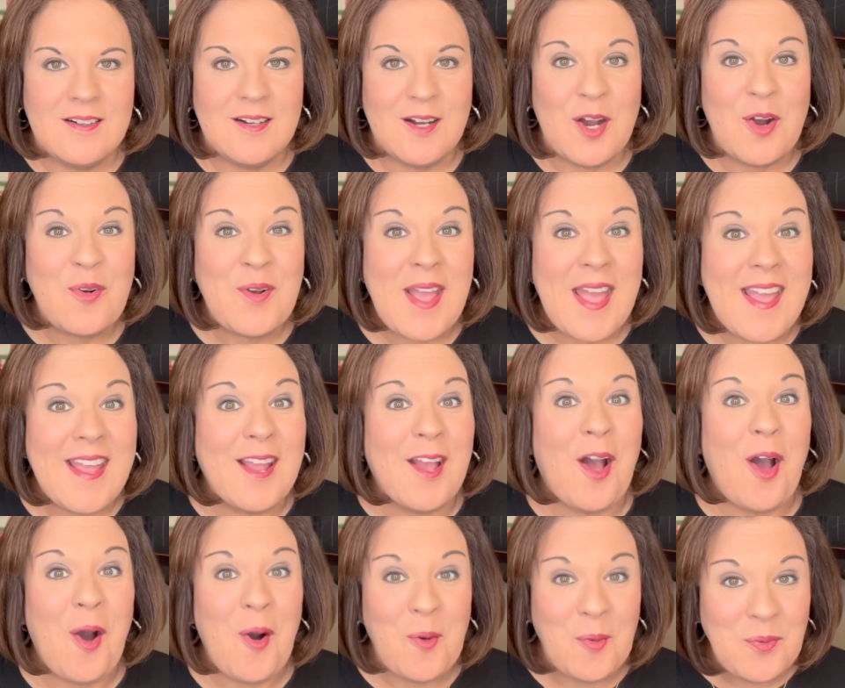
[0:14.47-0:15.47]
Okay,
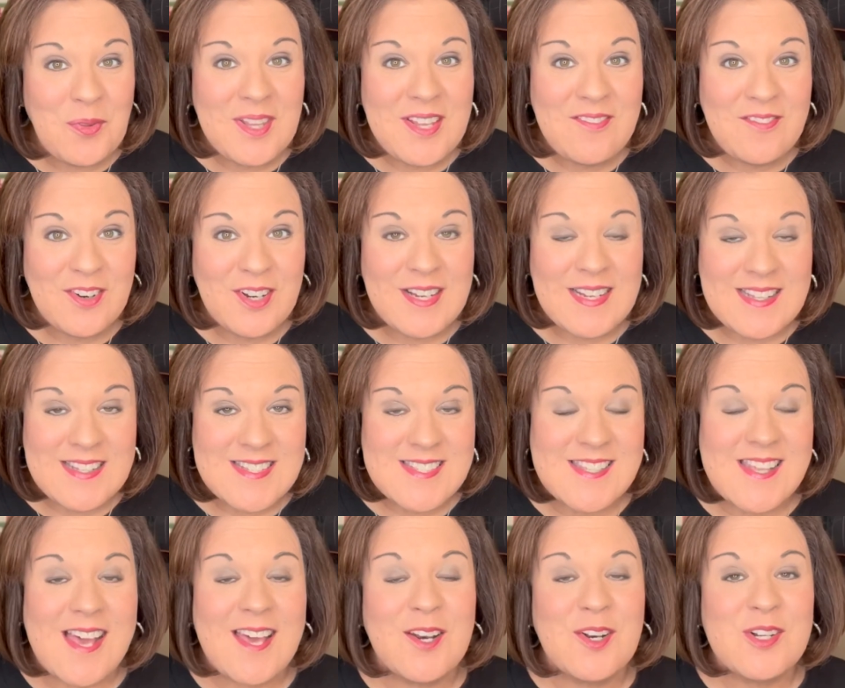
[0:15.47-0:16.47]
only for
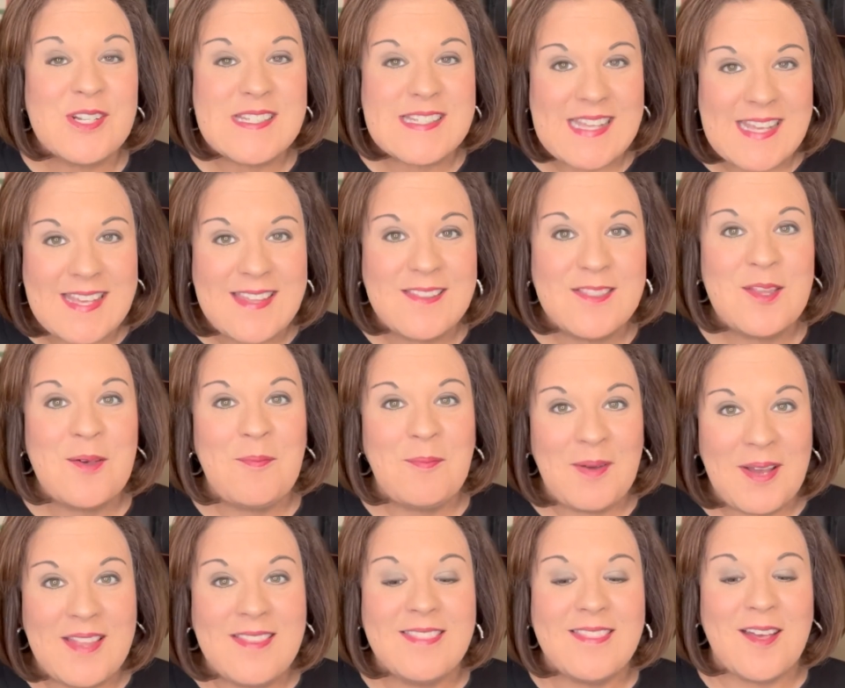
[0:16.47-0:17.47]
insiders in the
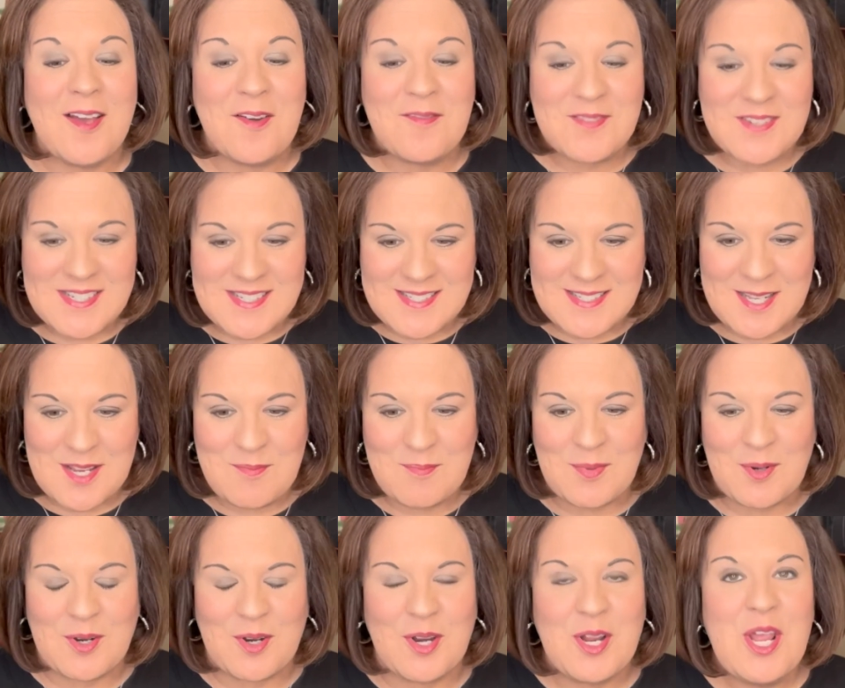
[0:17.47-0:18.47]
month of
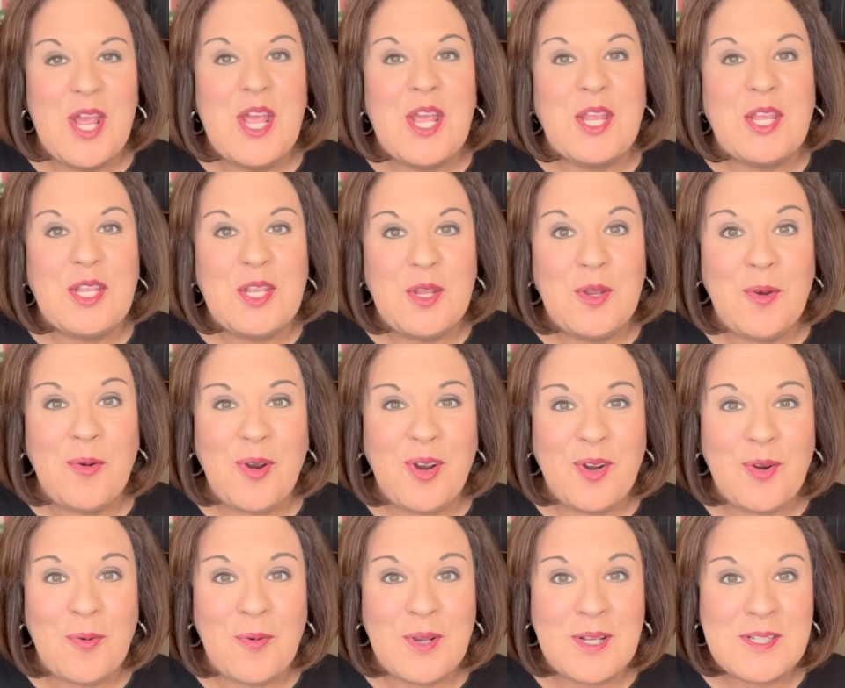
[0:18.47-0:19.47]
December, you are
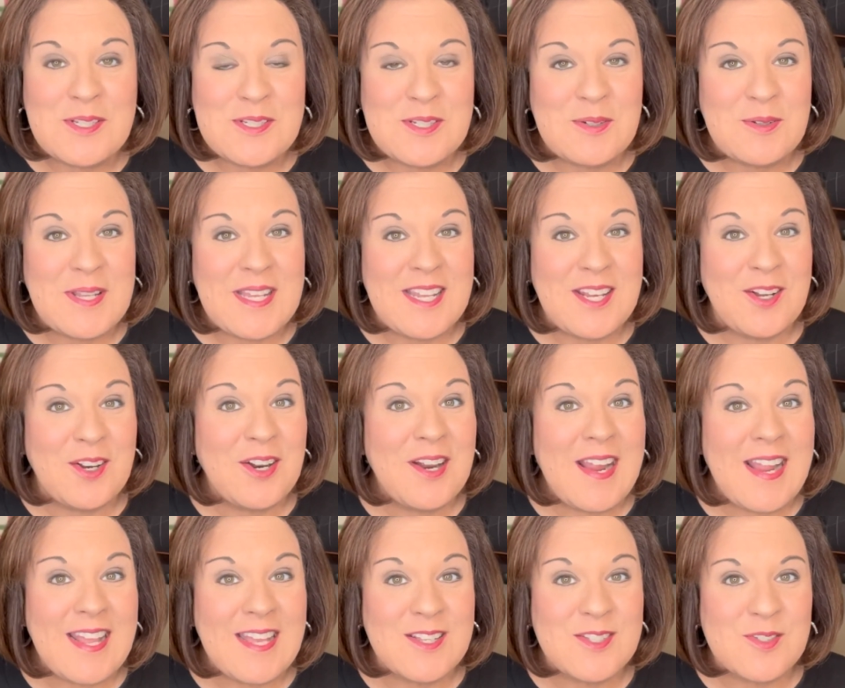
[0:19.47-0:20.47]
going to get your
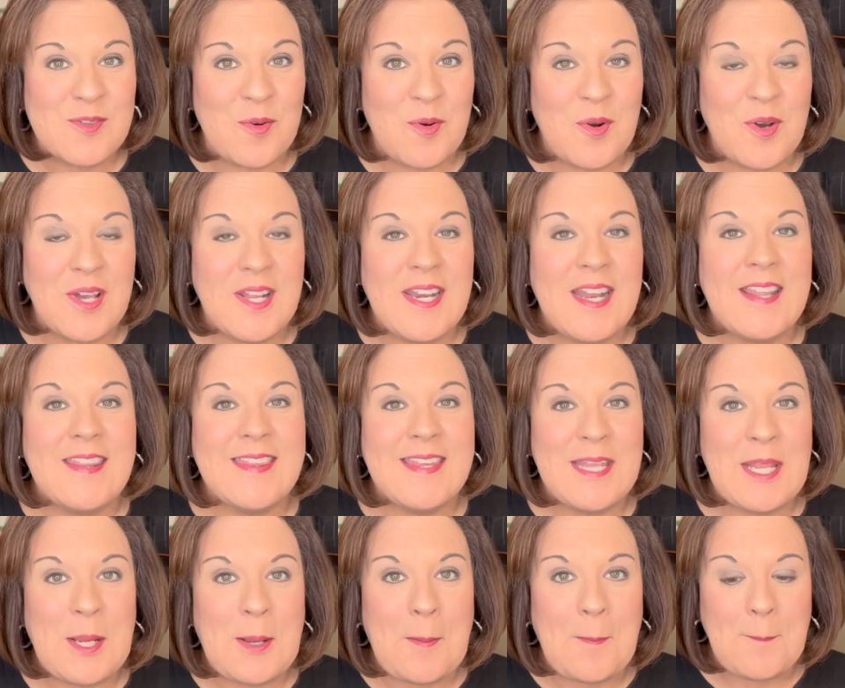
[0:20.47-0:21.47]
hands on
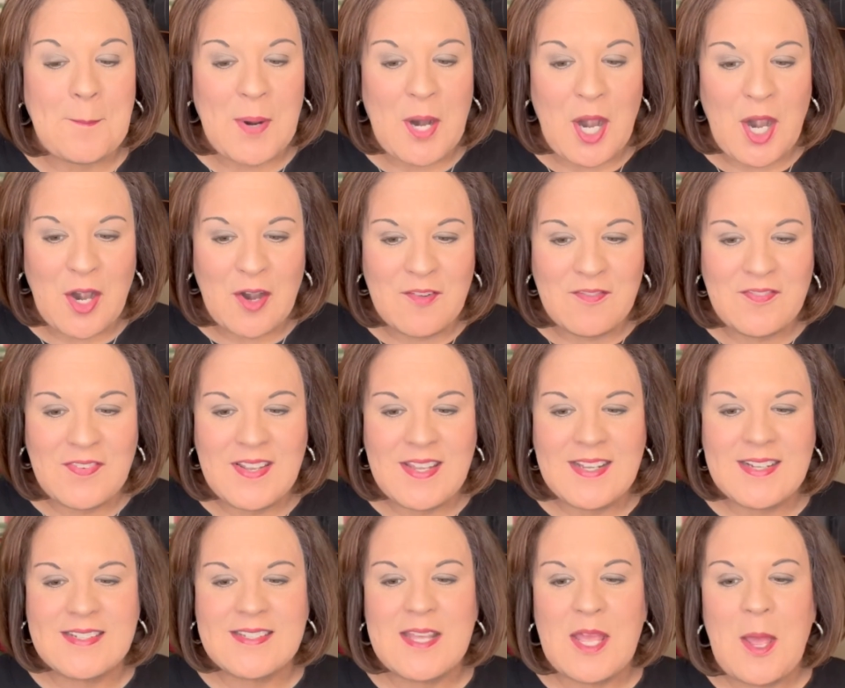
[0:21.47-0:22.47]
the
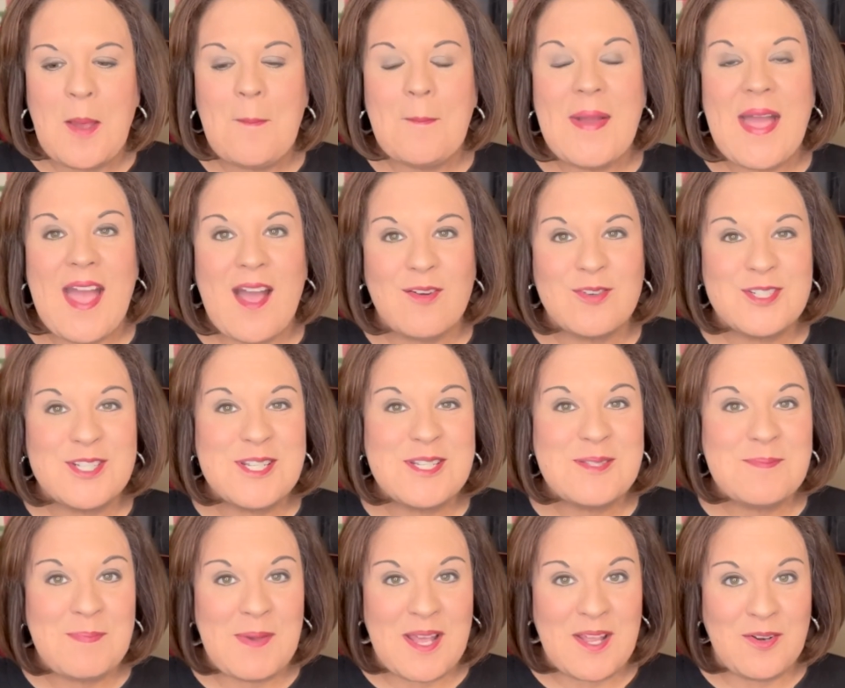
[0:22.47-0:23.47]
Perfect
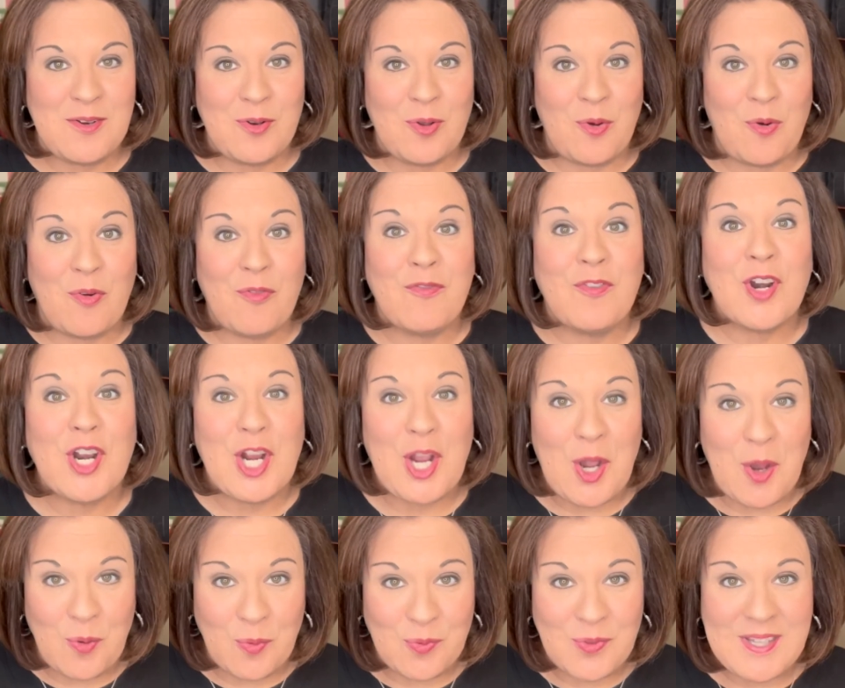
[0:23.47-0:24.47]
Pouches Bundle for
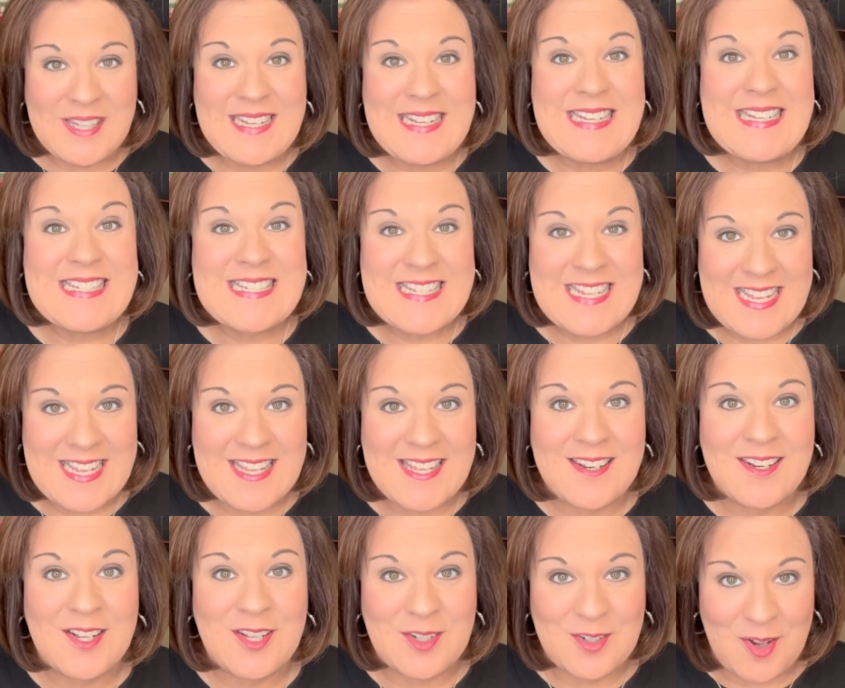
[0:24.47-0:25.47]
only
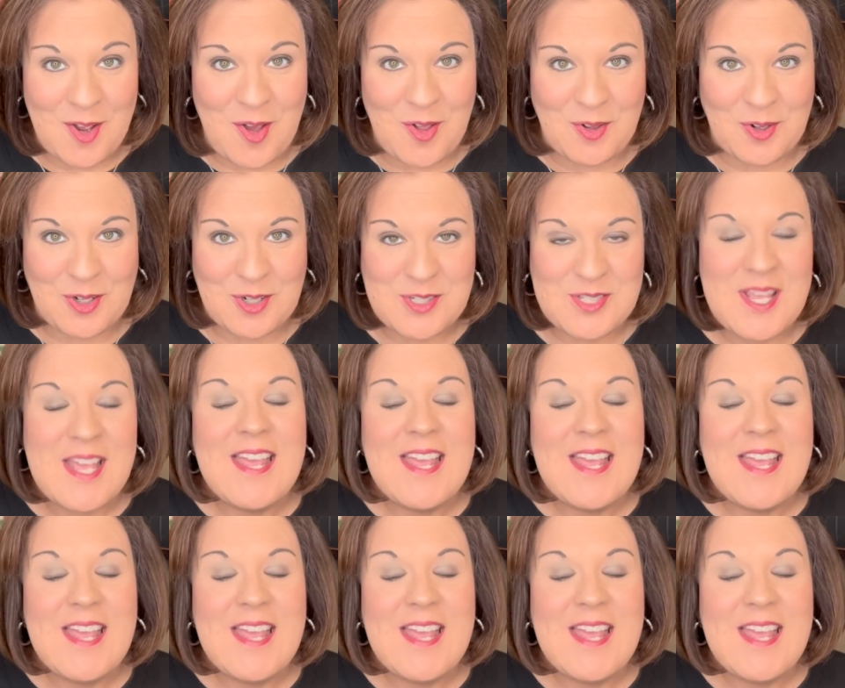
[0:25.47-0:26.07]
ten dollars.